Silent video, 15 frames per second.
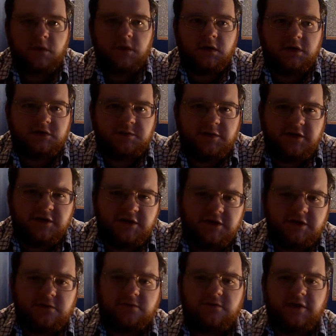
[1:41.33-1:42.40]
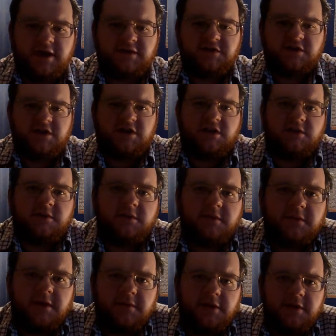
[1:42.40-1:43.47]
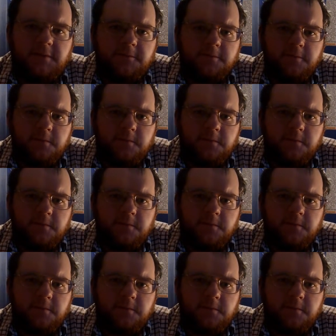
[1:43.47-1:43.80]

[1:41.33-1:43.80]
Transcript: It smells a little resiny, maybe.